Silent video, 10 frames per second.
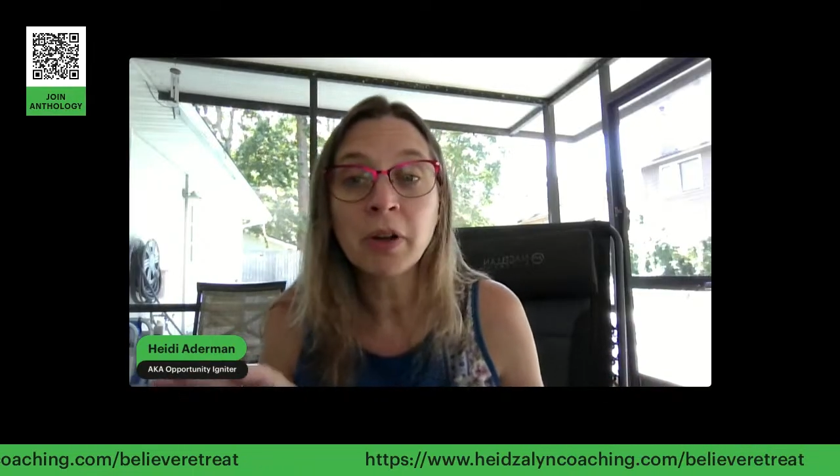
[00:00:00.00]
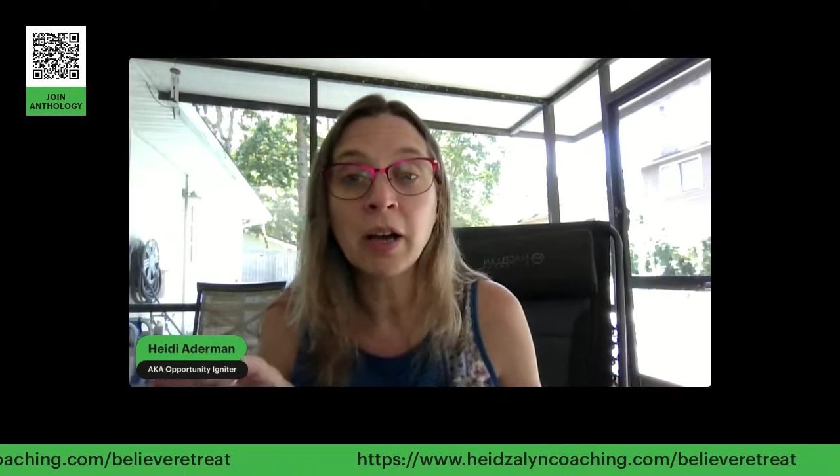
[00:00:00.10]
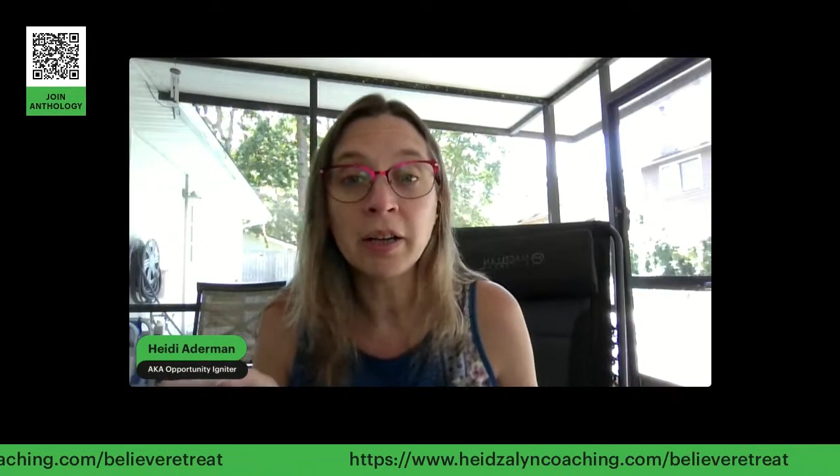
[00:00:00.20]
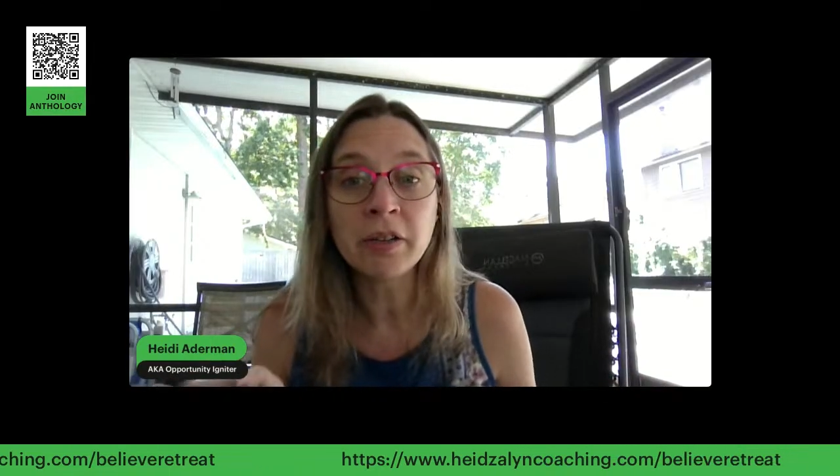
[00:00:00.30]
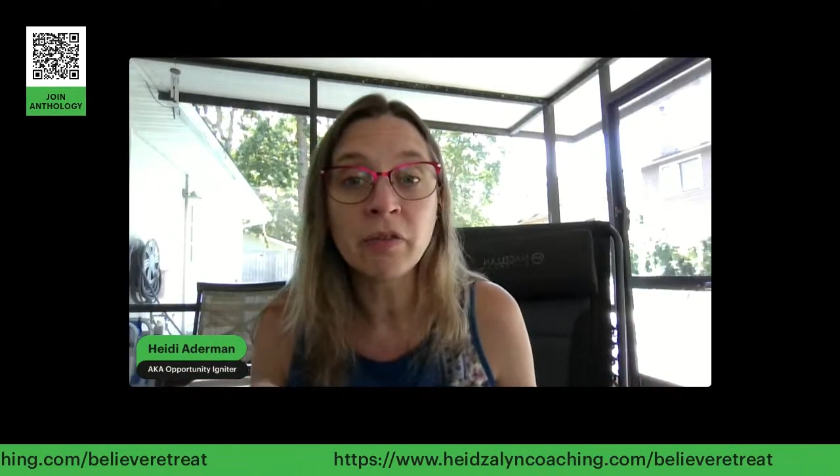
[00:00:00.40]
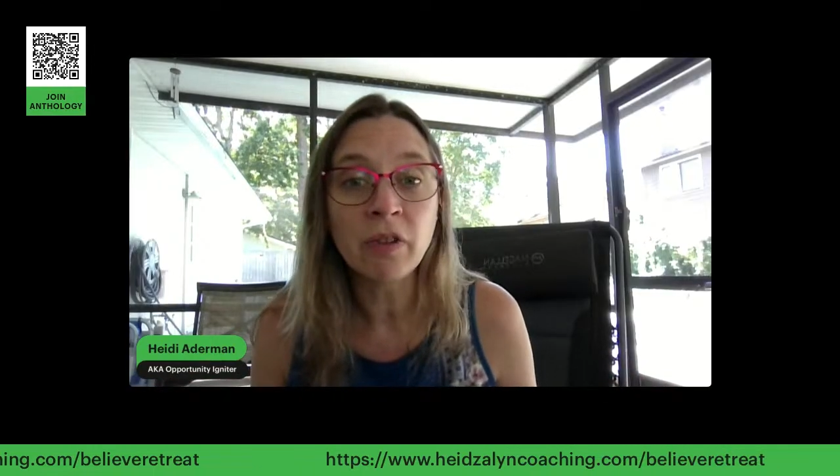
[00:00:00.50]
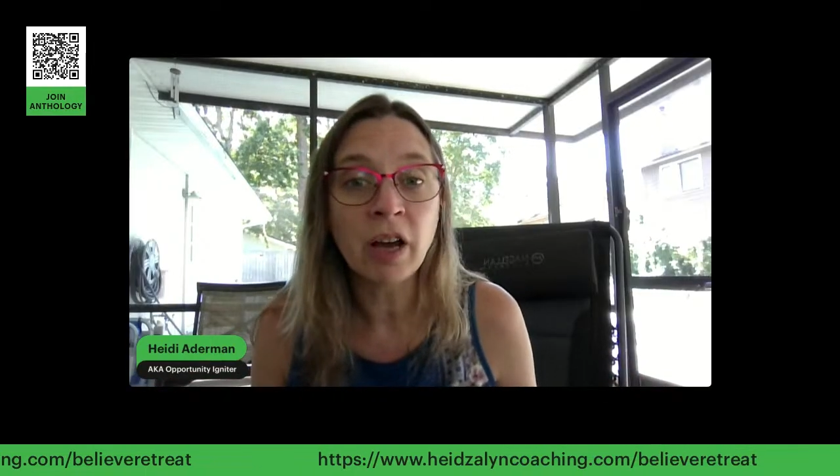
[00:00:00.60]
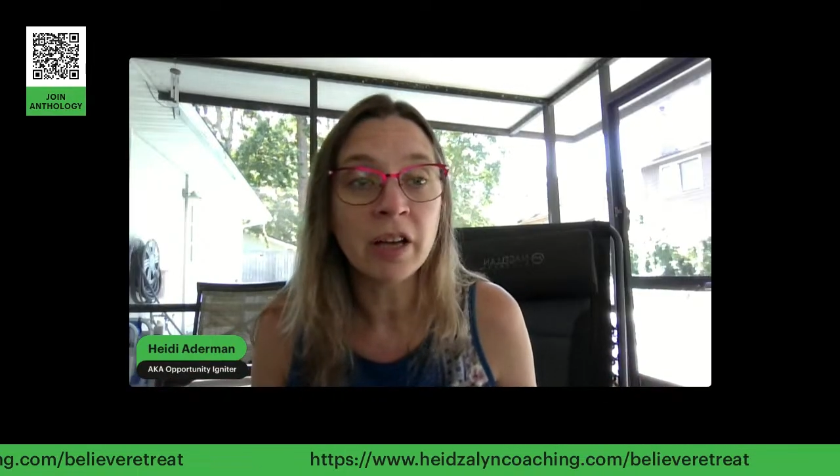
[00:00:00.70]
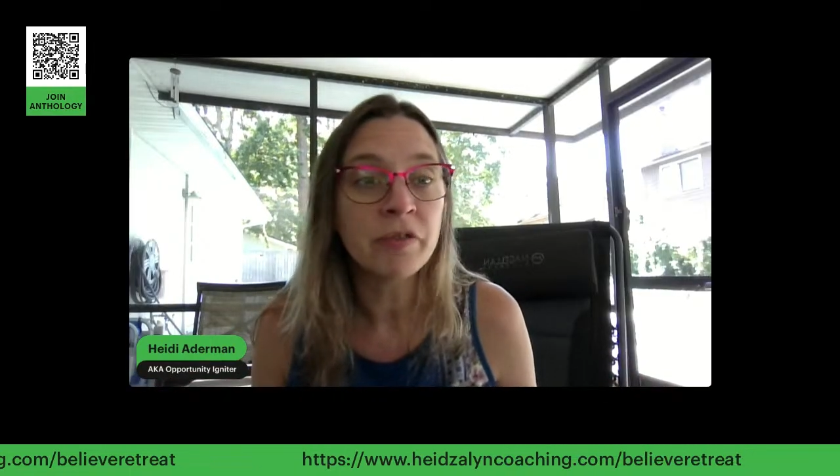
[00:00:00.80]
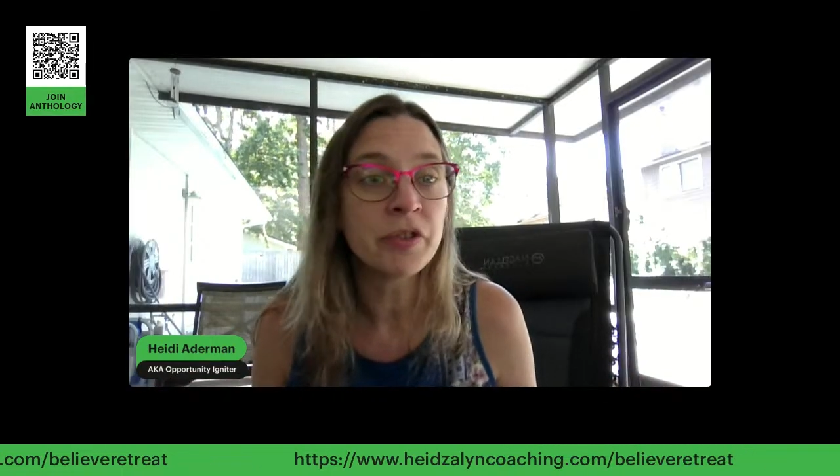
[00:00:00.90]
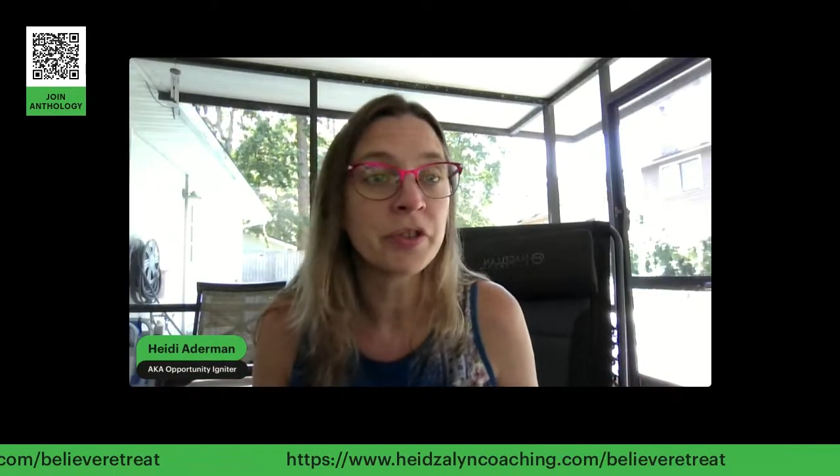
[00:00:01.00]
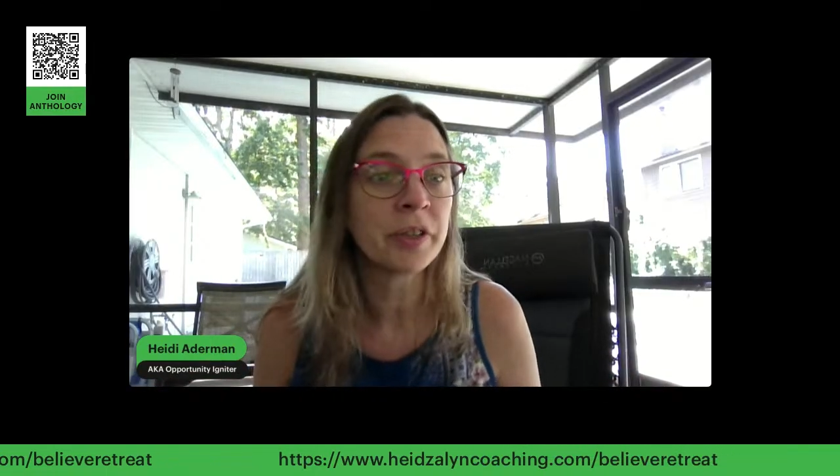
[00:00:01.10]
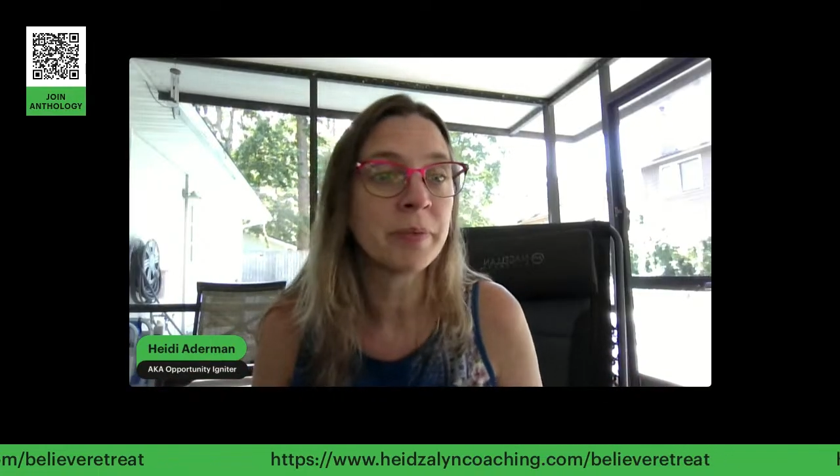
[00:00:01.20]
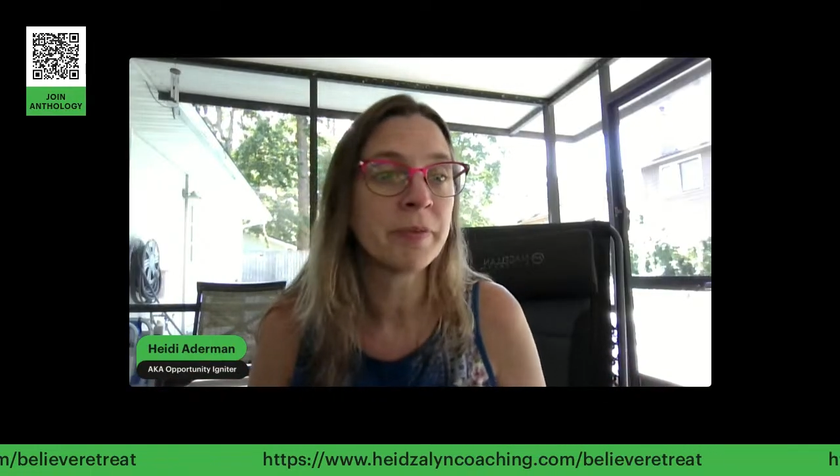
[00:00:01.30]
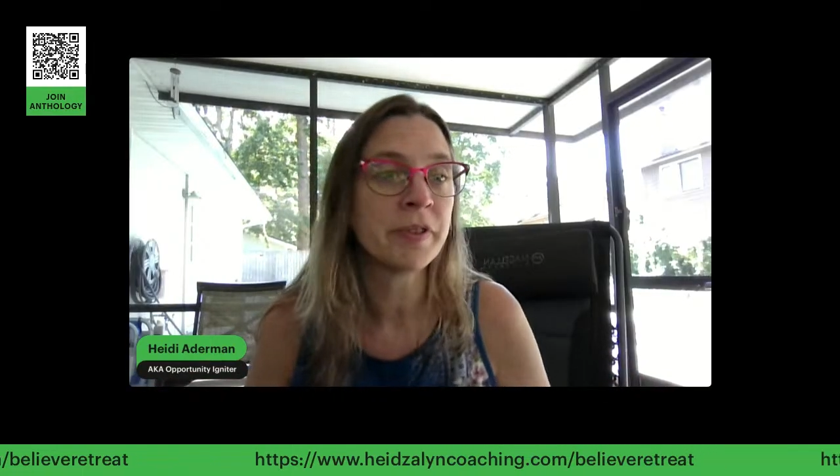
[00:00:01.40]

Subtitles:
kind of live stream